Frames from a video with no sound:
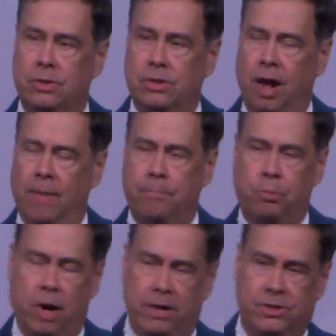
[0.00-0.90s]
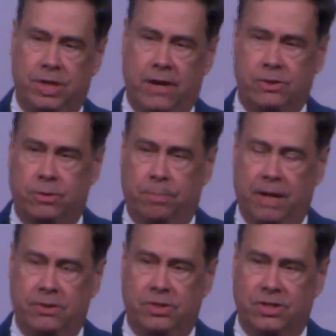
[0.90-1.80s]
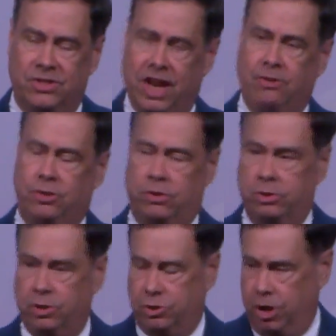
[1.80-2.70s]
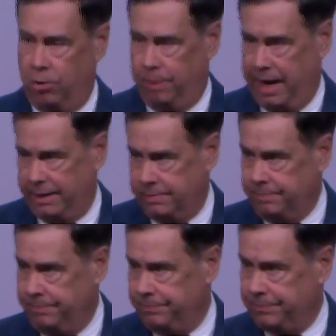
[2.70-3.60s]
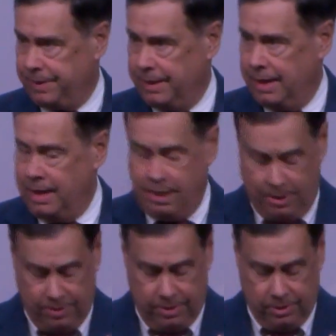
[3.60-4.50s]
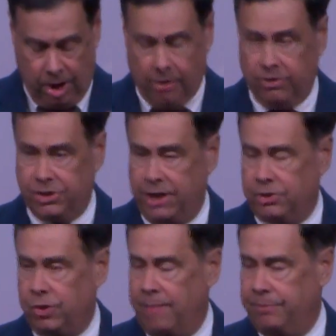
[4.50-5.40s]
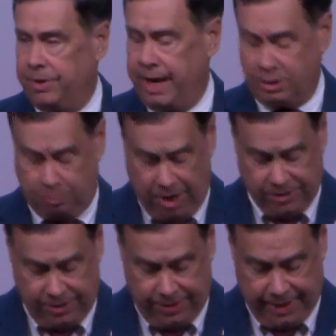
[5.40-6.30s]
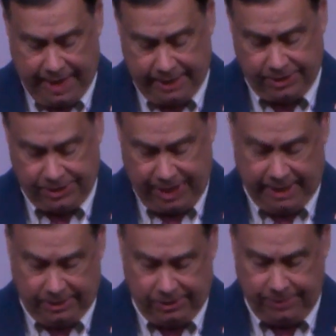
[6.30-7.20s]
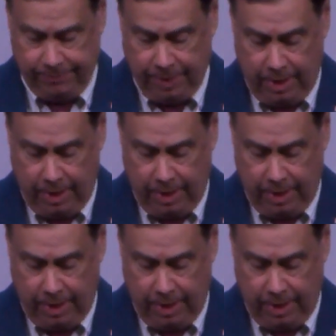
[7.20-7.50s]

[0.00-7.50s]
not predecessor, but successor to Joe Biden, Donald J. Trump, the next president of the United States.